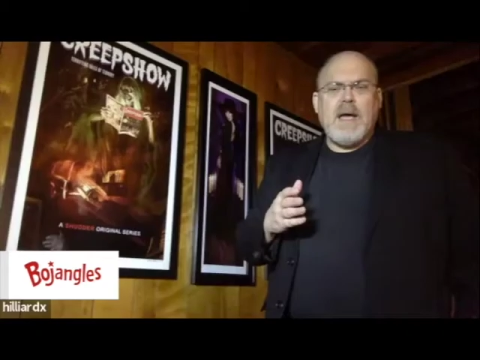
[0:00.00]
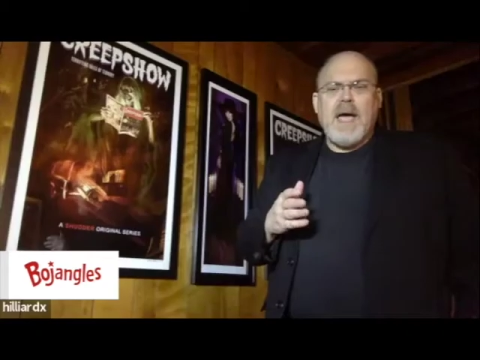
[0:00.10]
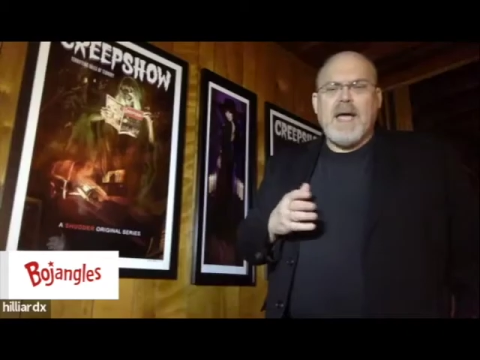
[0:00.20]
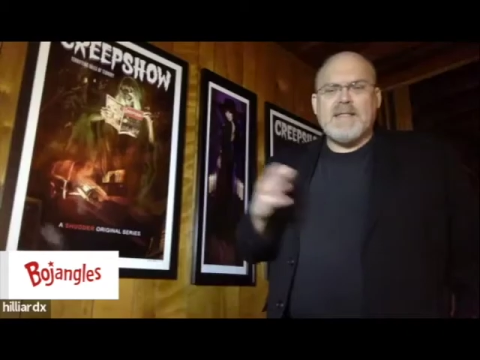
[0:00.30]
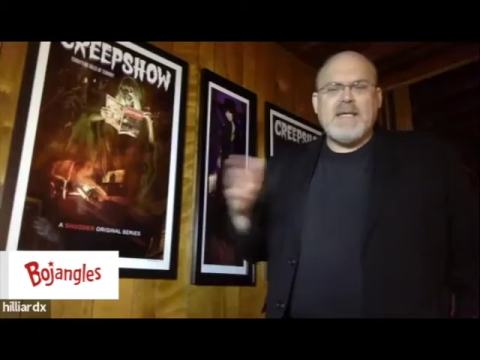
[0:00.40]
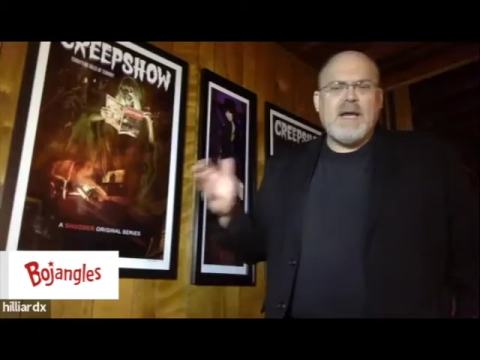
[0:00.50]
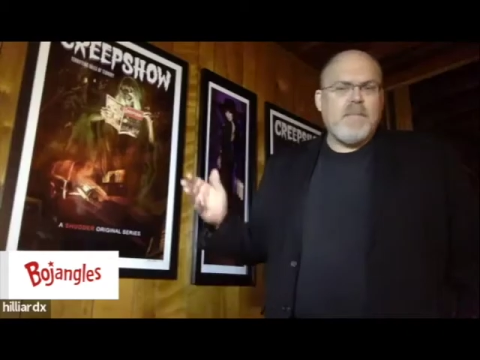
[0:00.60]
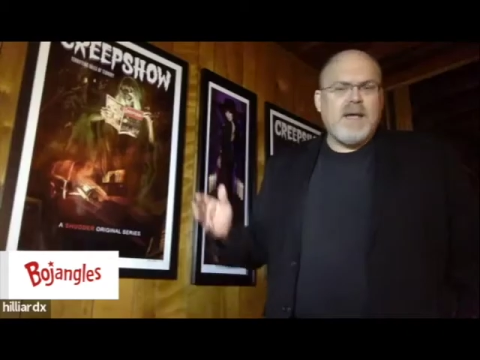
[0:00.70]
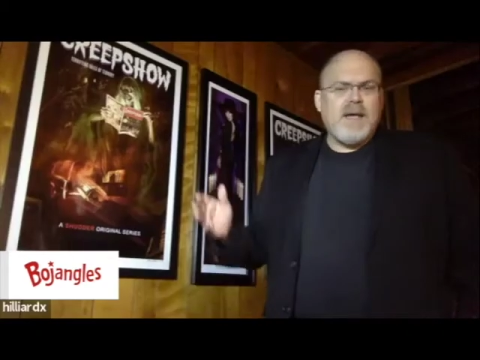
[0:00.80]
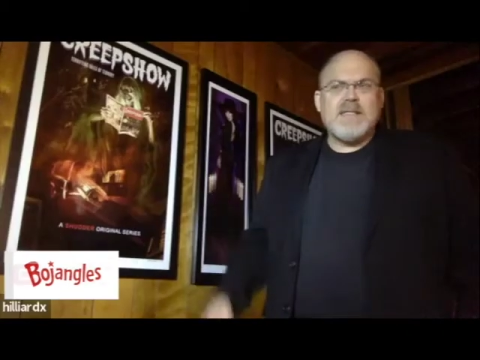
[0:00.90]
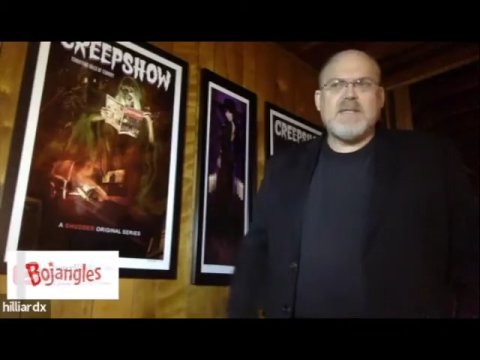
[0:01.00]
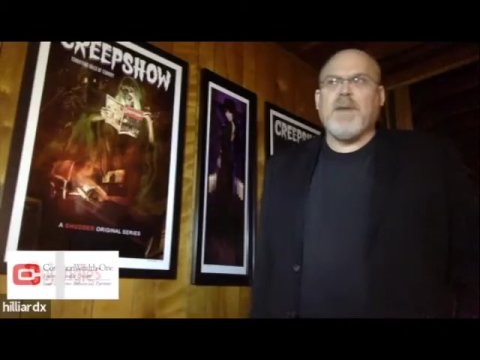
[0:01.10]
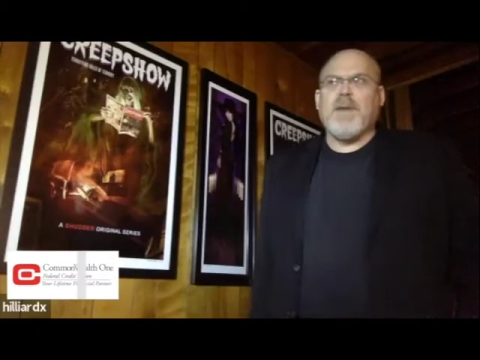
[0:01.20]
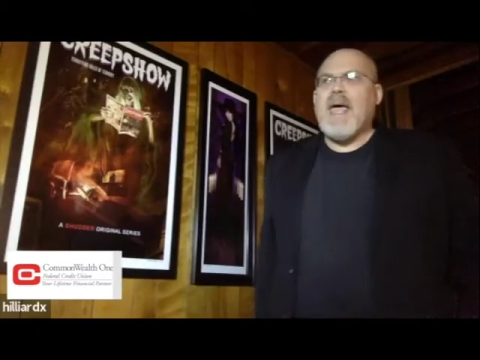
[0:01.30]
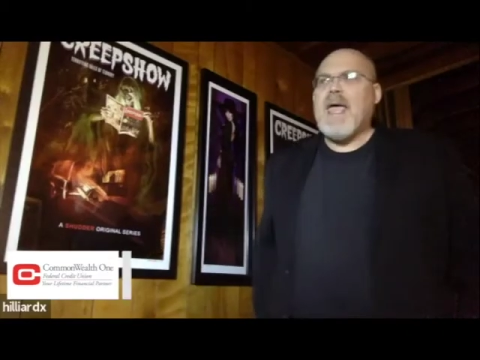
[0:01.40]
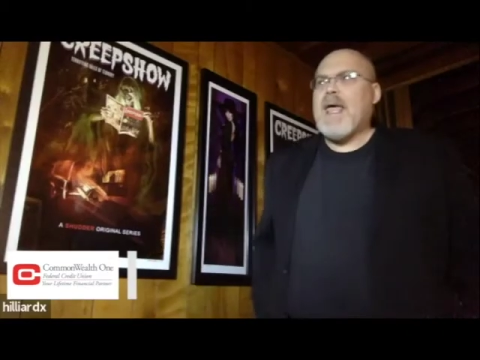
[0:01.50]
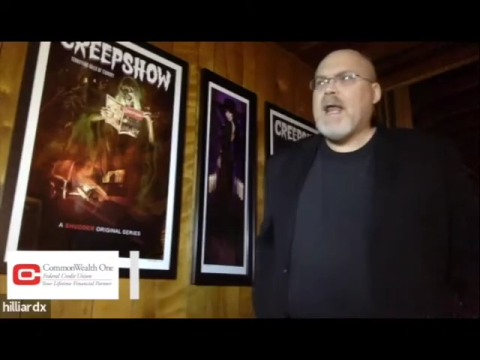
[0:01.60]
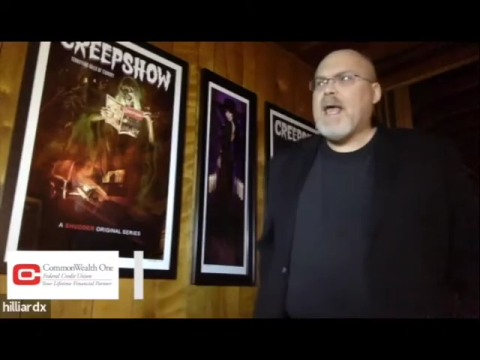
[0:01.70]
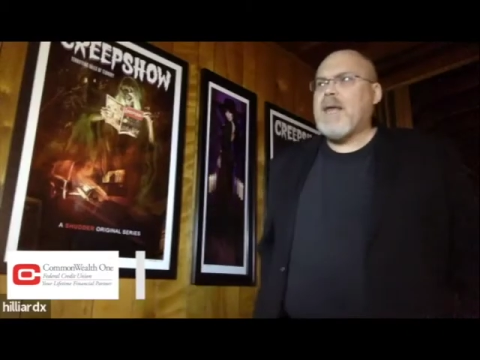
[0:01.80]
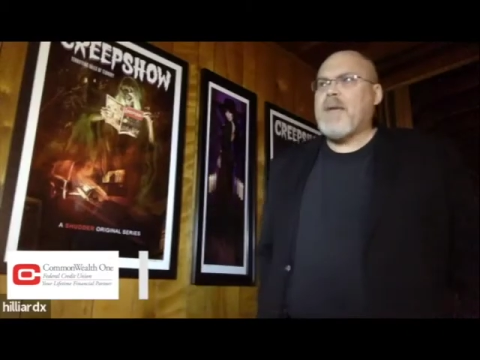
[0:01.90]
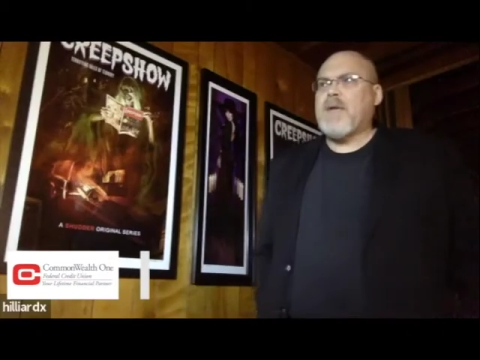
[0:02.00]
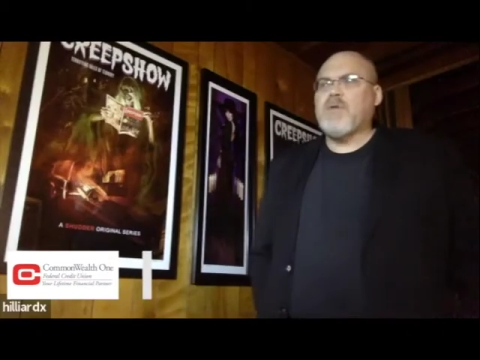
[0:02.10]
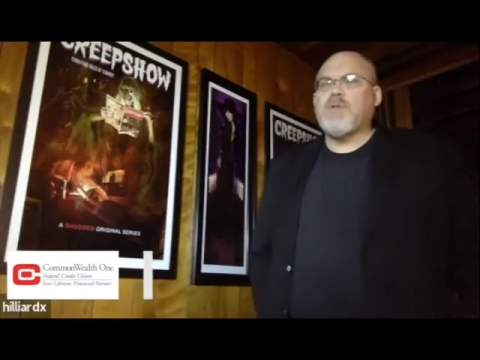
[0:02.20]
I had set up my display and I had about